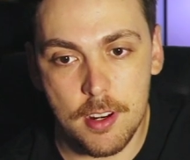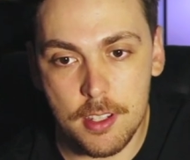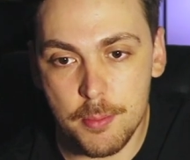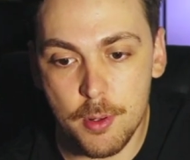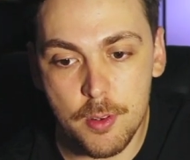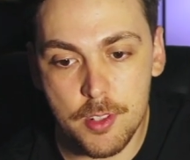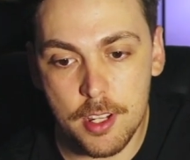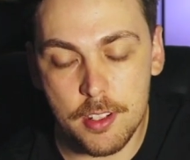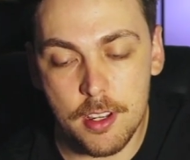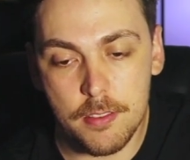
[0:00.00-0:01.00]
writing
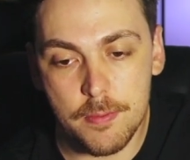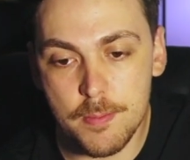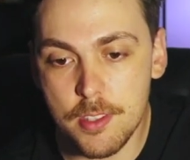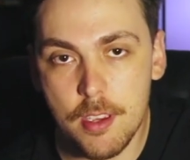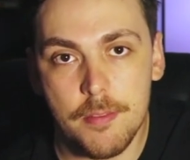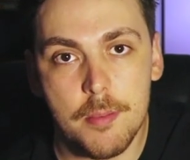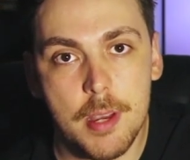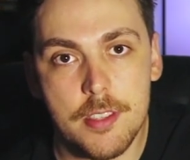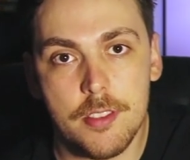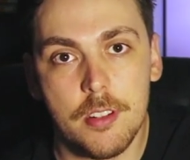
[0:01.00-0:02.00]
project I've set for
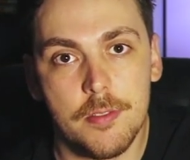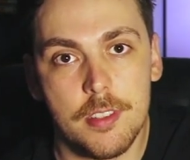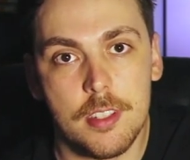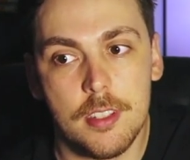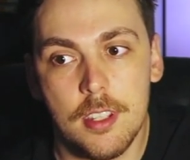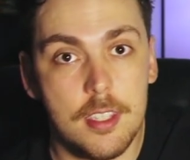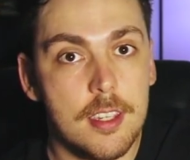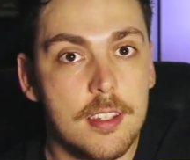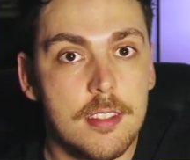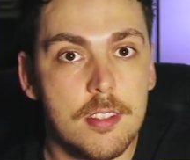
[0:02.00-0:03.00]
myself in
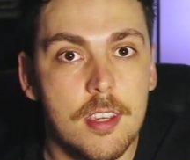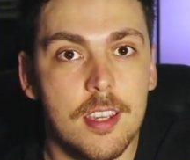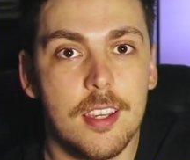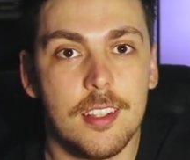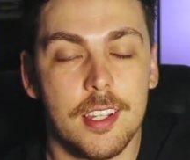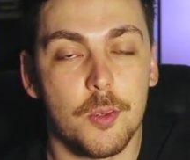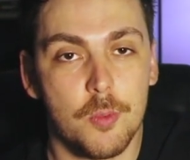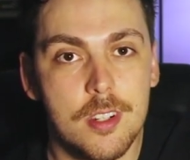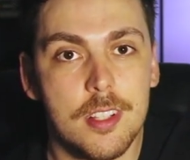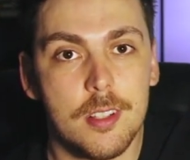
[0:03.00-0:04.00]
years, like a
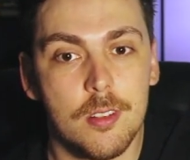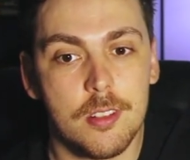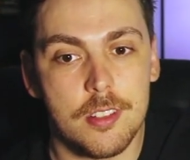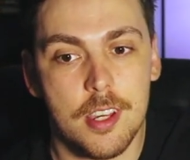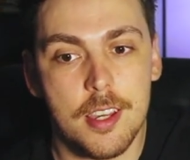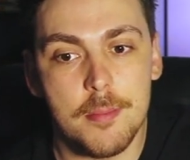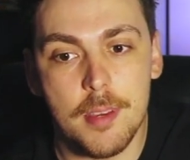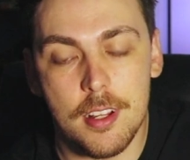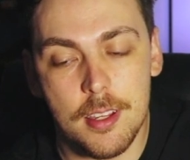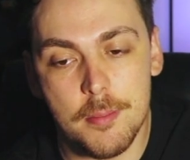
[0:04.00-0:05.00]
really long
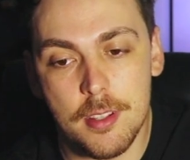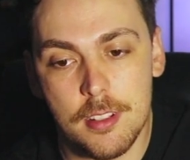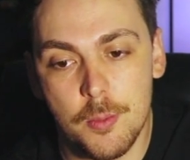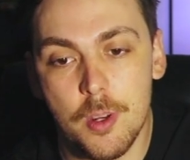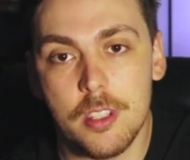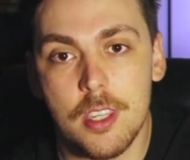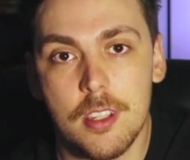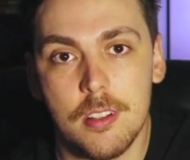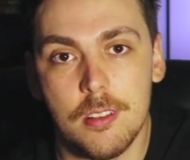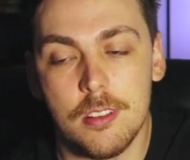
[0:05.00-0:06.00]
time. I'm
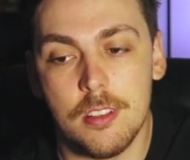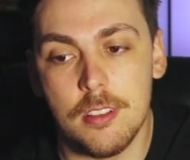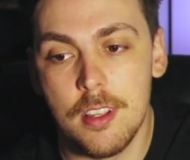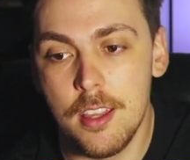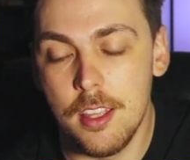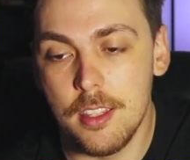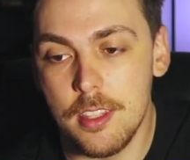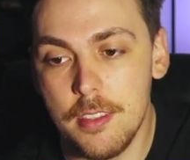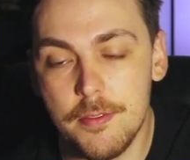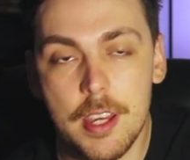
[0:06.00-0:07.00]
working on
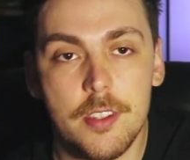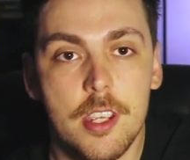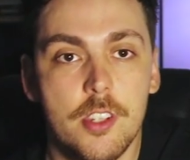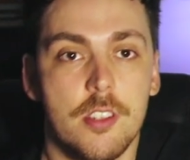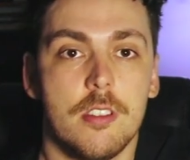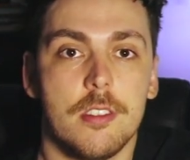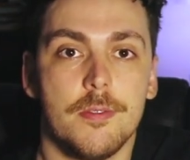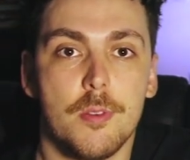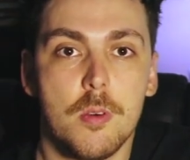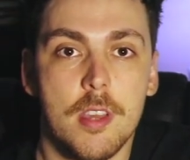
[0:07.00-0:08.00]
the foundations
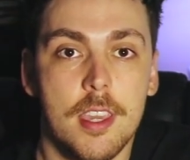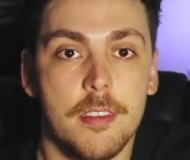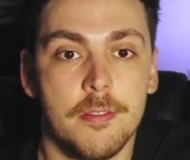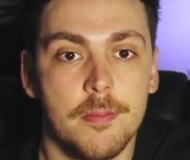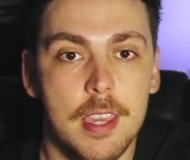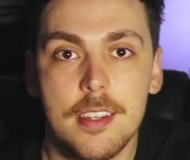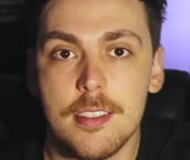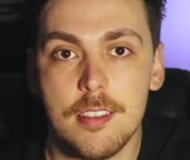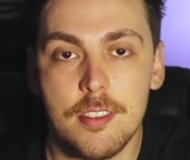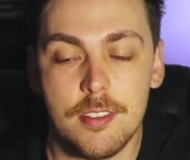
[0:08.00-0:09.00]
for a
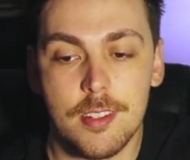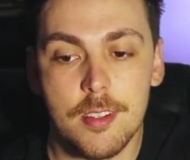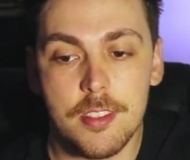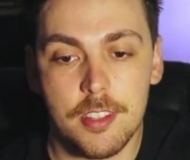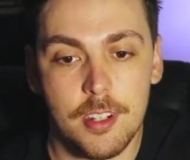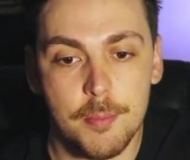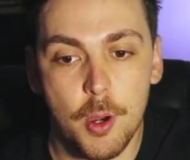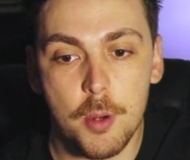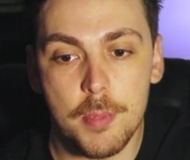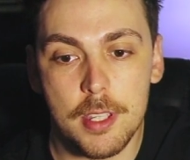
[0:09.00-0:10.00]
fantasy series that I'm
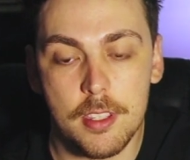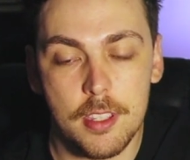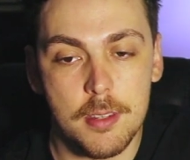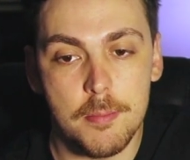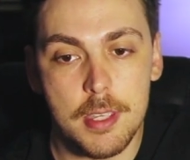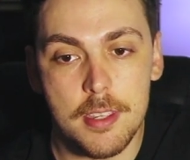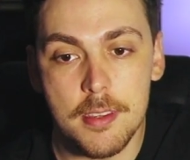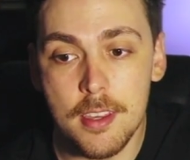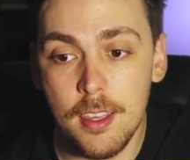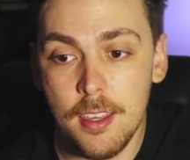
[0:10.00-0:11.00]
hoping can be